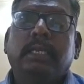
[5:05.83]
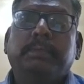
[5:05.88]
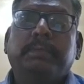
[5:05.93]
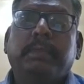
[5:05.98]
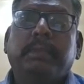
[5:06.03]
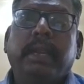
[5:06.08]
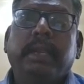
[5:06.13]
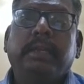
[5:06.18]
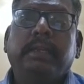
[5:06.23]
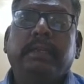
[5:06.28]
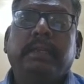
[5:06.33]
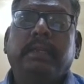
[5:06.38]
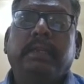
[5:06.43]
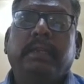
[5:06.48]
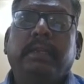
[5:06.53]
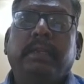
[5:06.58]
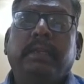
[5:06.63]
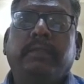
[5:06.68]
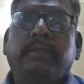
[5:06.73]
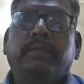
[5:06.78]

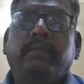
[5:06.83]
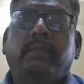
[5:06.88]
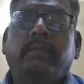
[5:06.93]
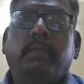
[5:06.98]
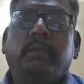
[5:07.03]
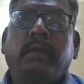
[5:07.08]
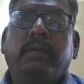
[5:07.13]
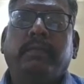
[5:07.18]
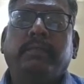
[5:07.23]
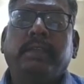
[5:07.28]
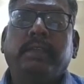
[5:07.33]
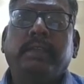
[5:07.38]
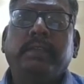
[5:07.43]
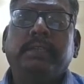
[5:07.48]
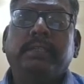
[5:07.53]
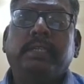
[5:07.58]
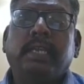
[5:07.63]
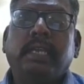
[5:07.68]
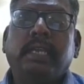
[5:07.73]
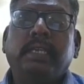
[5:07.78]
explained in the form of
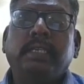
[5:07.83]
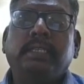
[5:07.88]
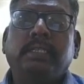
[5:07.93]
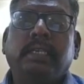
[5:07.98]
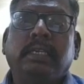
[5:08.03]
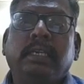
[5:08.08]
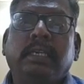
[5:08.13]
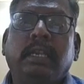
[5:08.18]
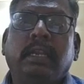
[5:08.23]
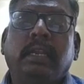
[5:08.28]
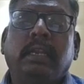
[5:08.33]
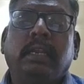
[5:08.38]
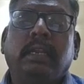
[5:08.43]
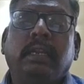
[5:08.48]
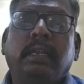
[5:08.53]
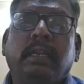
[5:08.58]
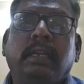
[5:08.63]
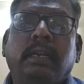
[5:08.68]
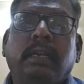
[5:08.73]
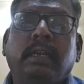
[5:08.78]
the statistical
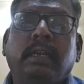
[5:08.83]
